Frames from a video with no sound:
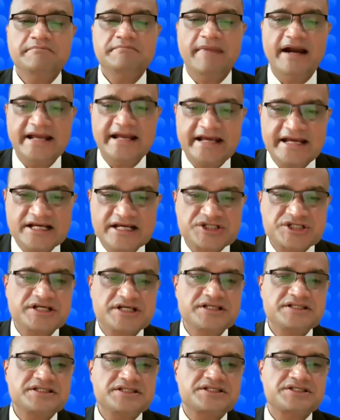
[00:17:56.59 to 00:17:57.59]

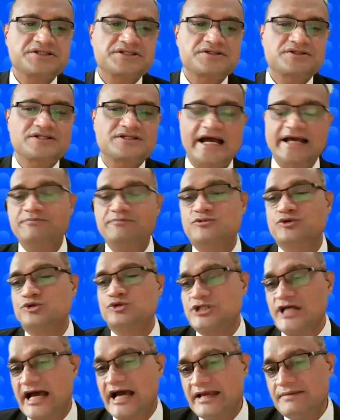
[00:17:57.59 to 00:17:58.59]
medications time to
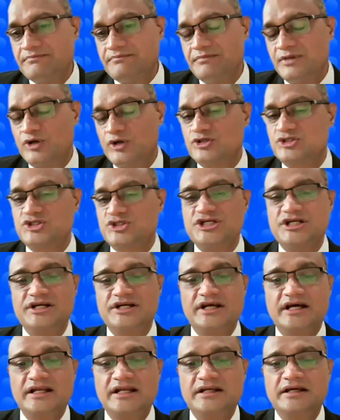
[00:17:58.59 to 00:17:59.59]
time because
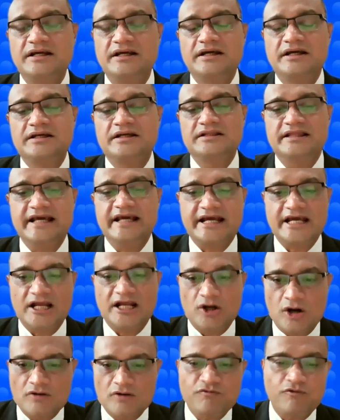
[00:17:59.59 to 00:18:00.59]
children, they
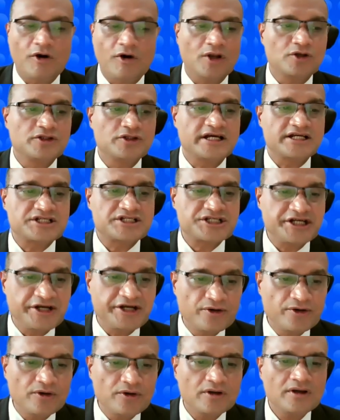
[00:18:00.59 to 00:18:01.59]
cannot follow their
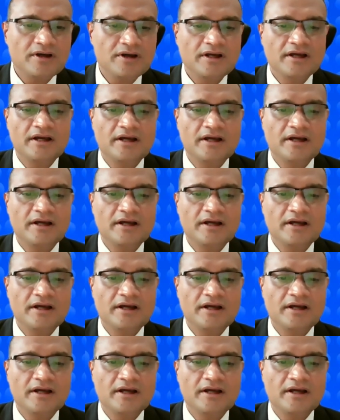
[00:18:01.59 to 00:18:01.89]
schedule.